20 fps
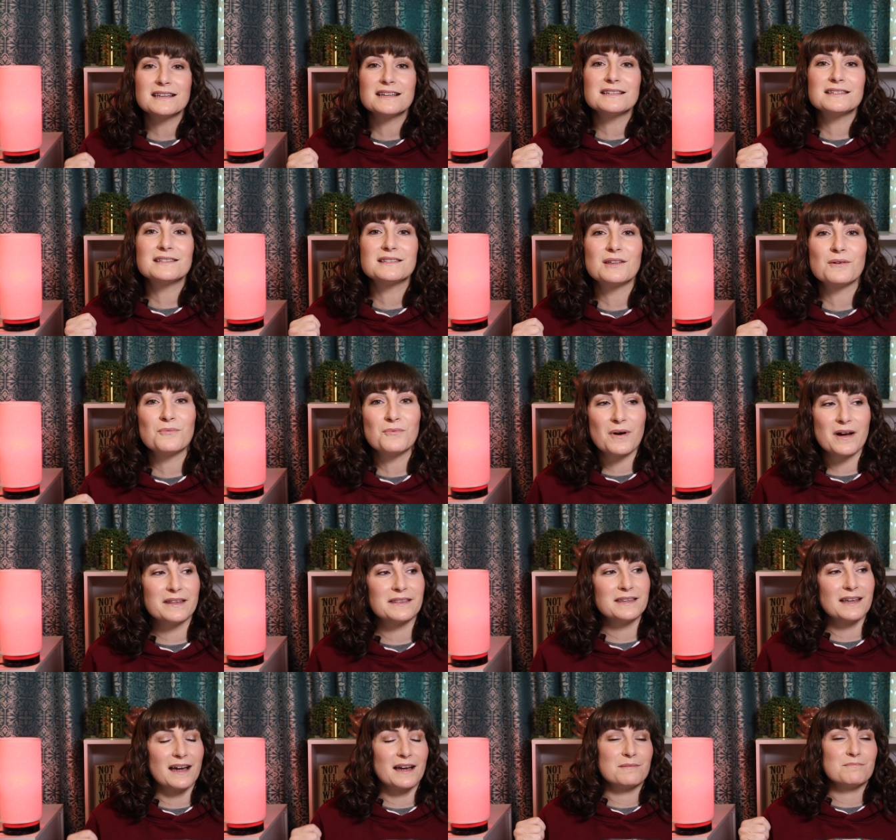is the
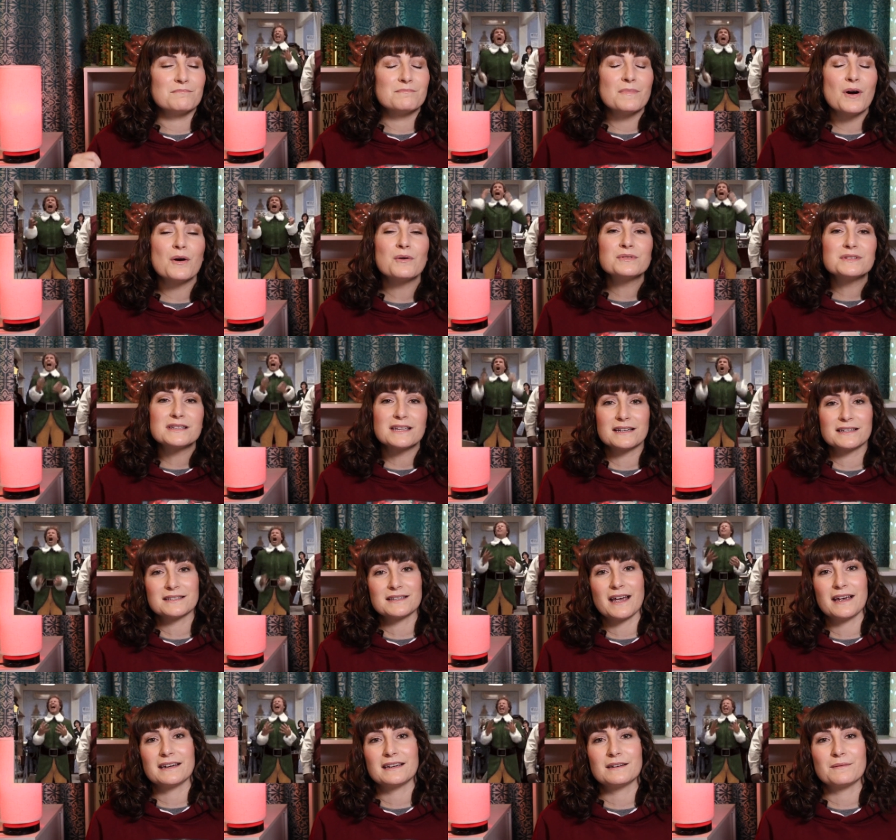one I'm most
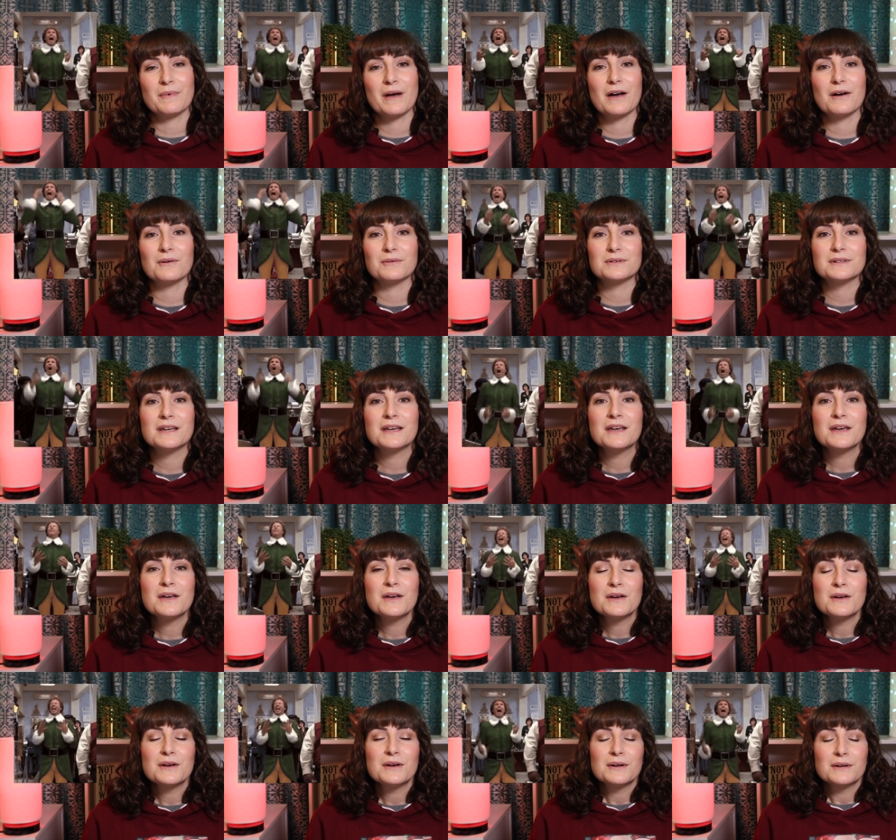excited about.
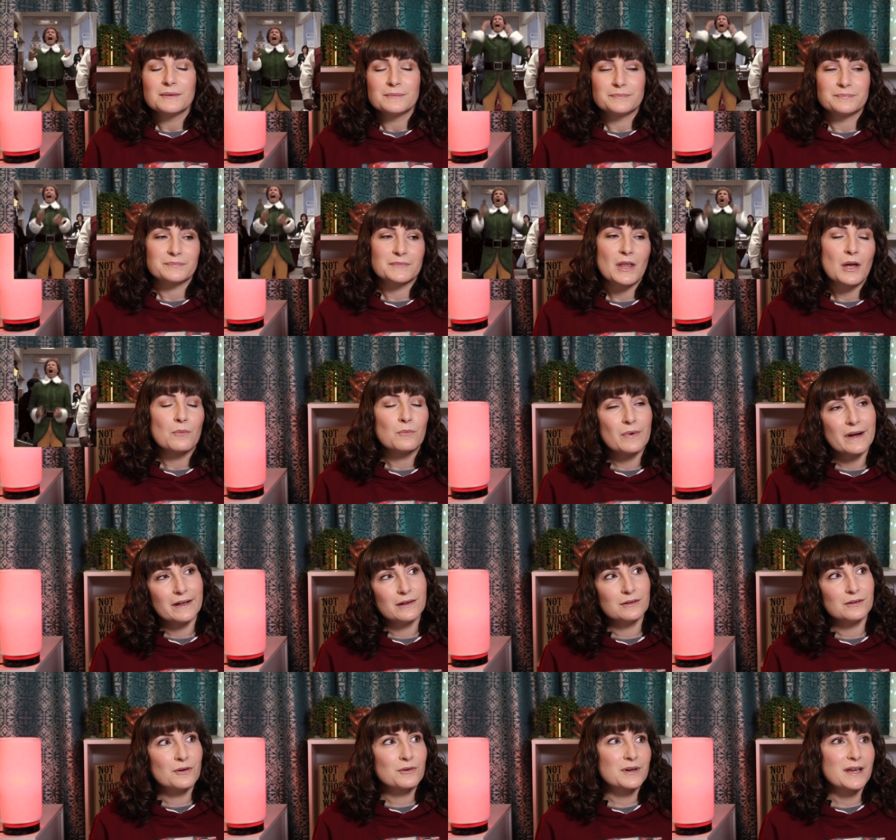
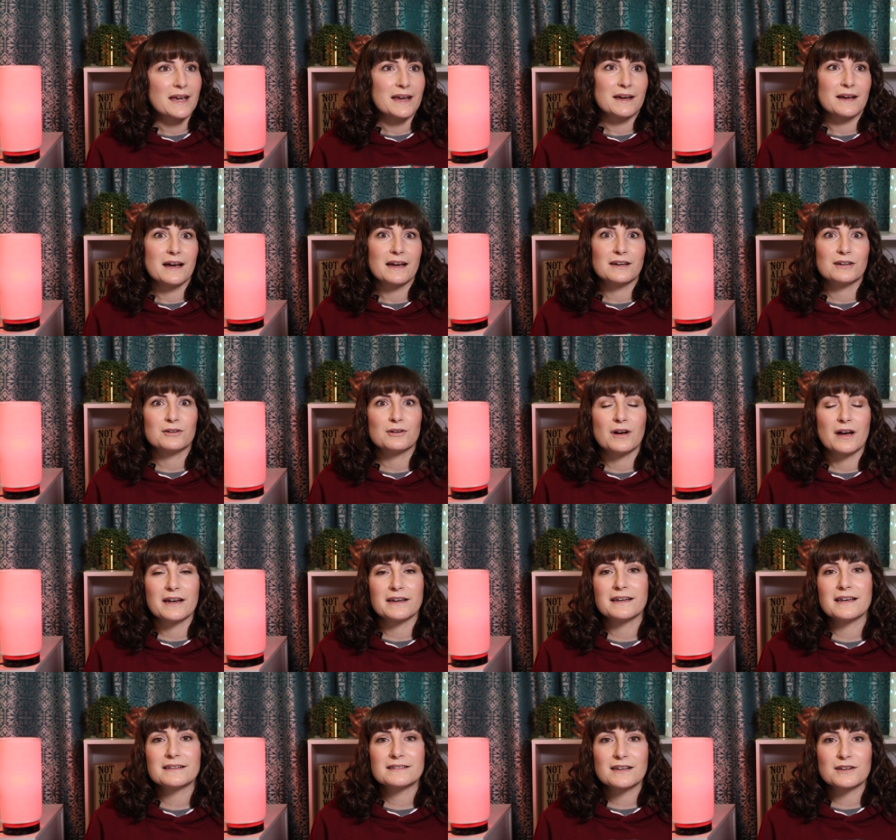Well, okay,
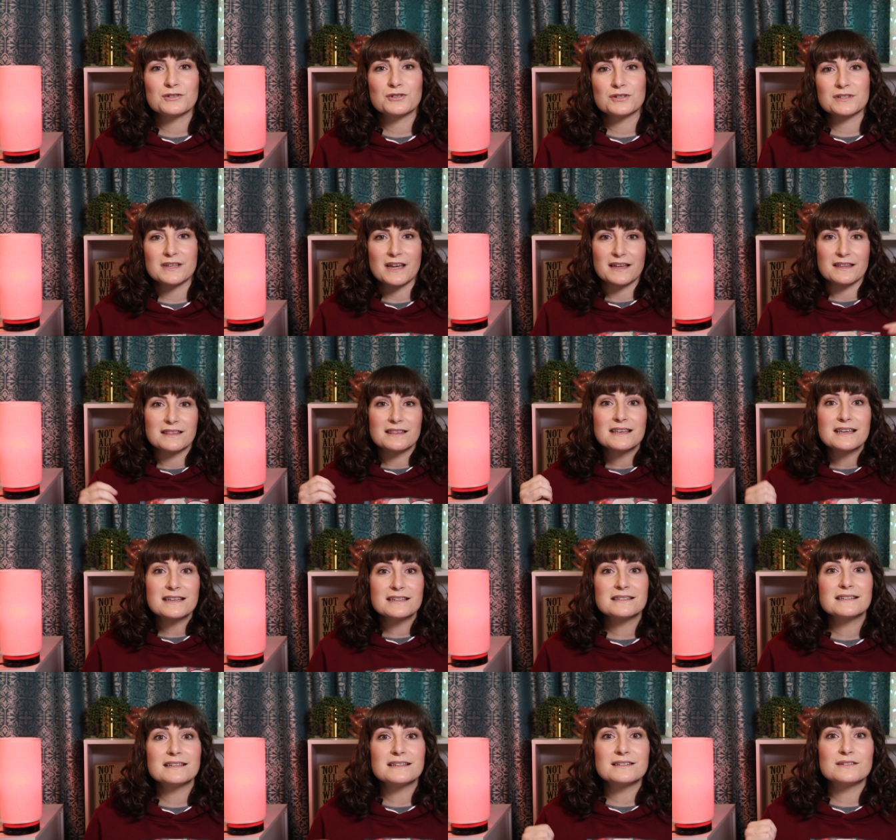I guess I should say
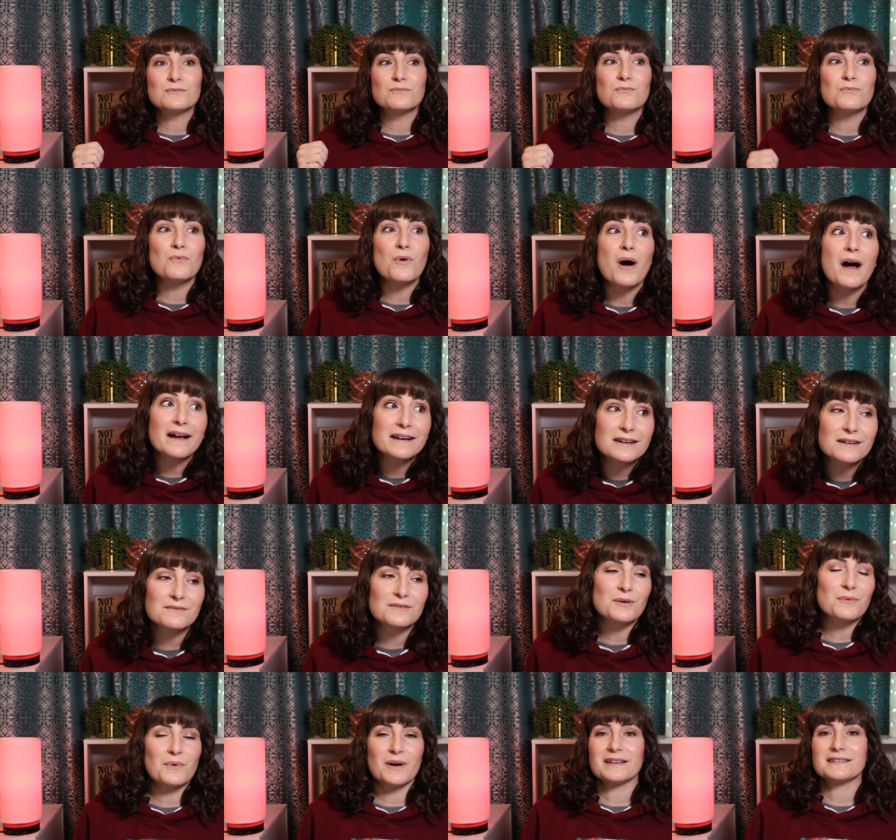this is one of
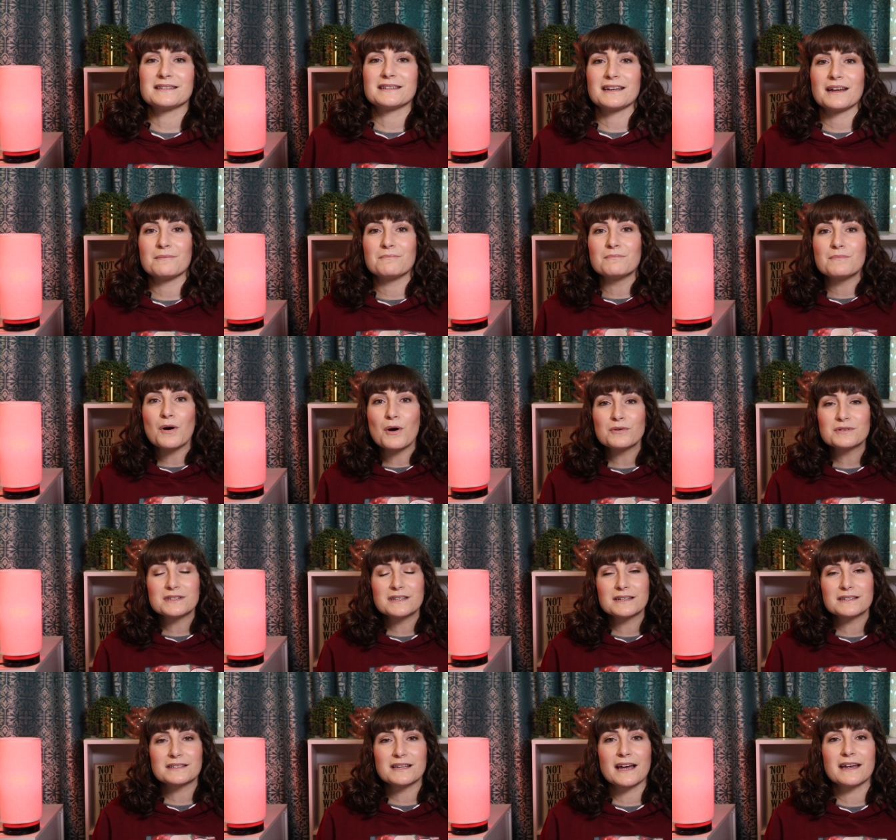the ones that I'm most
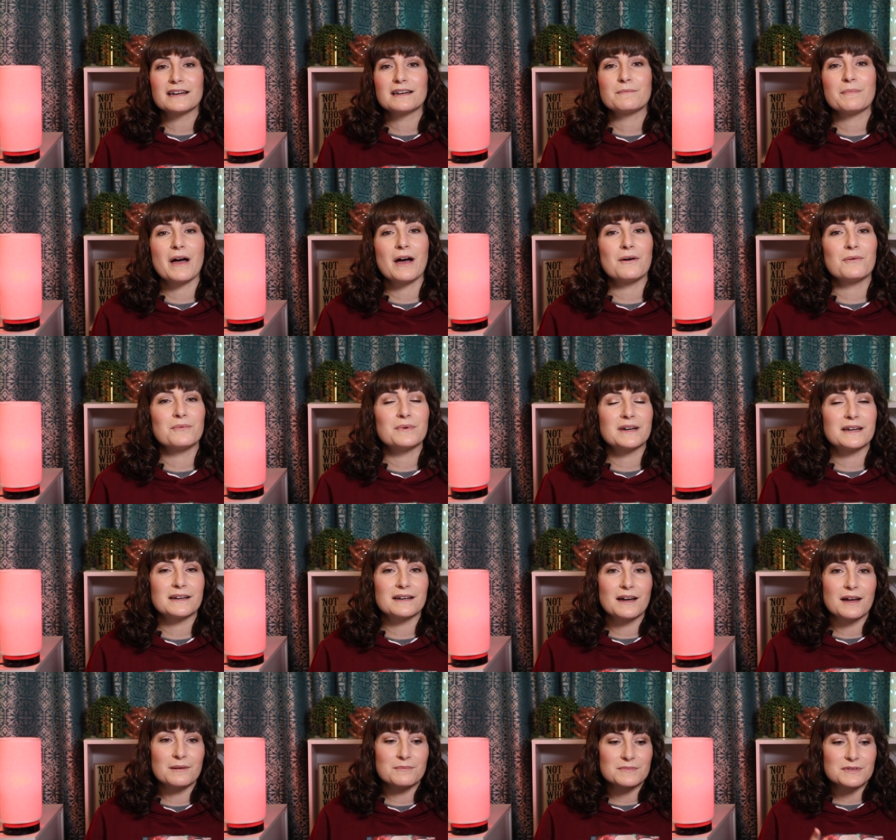excited about when it
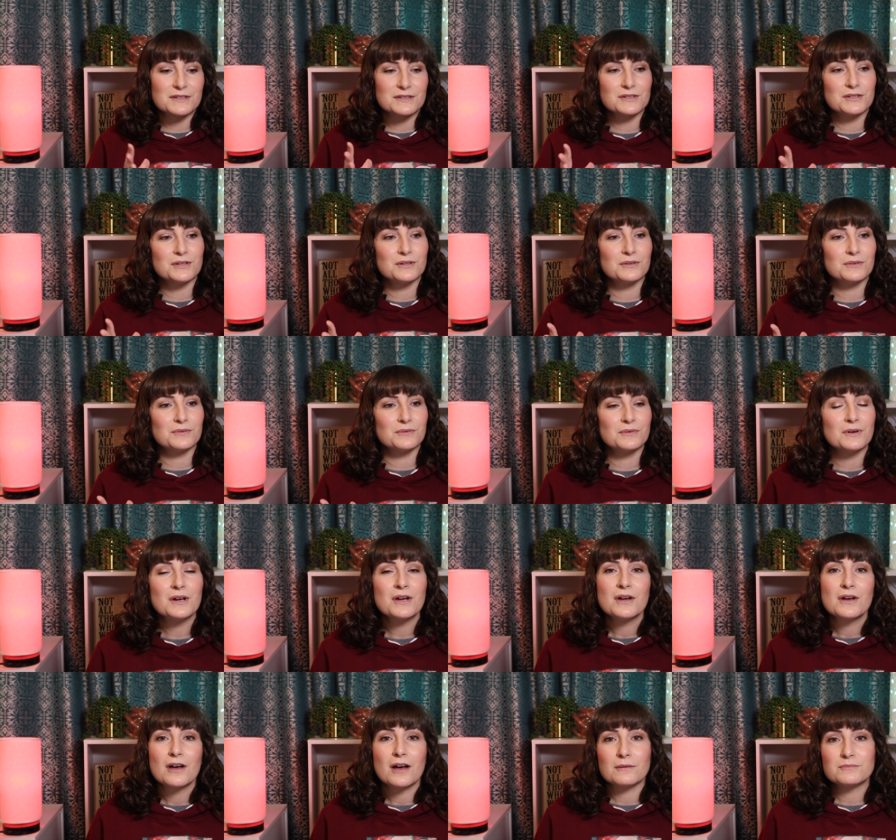comes to
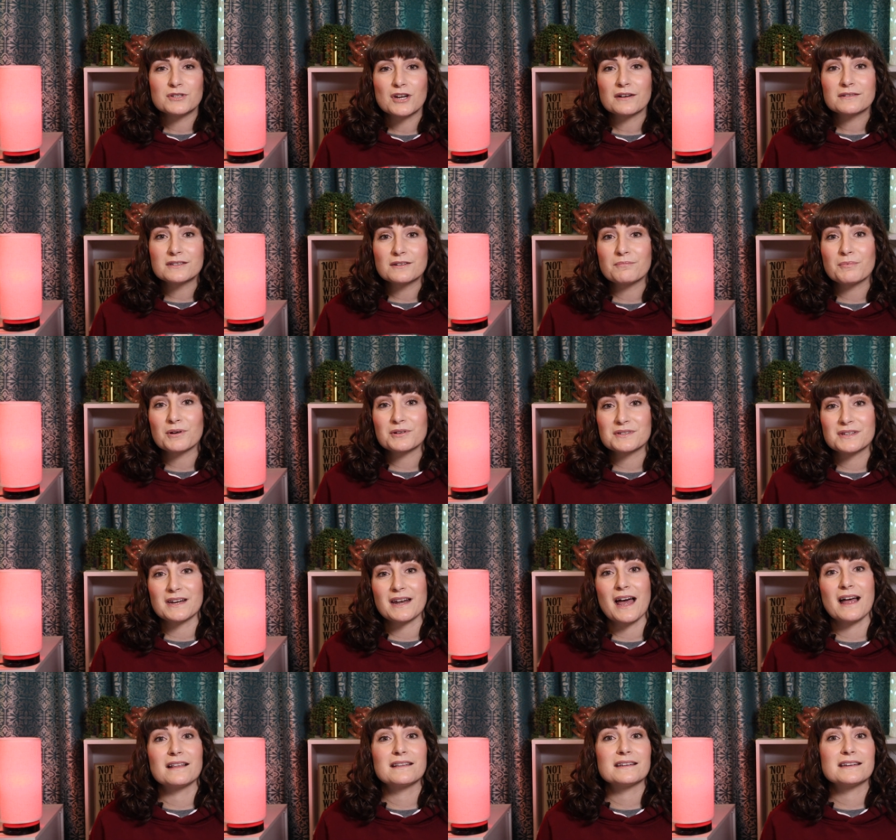objective
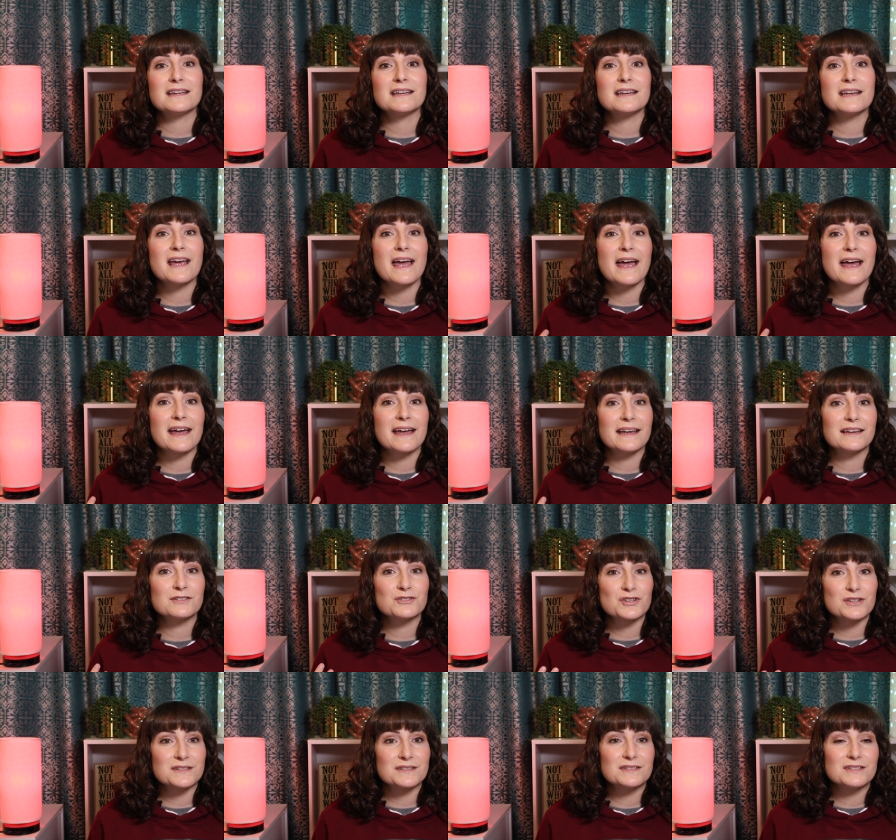personality and
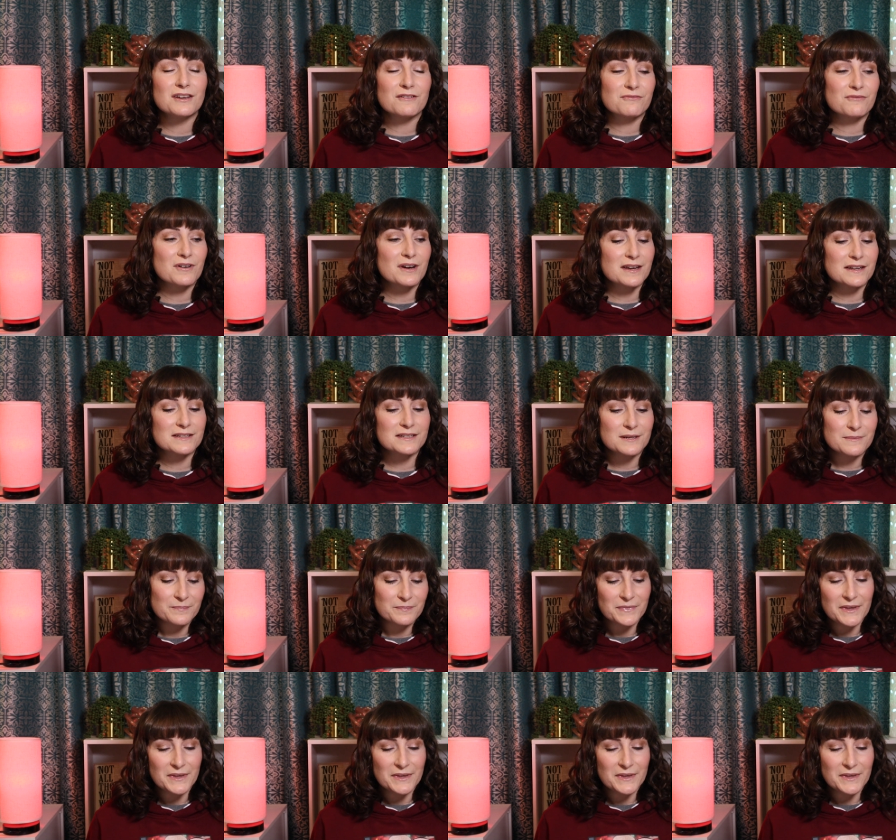just different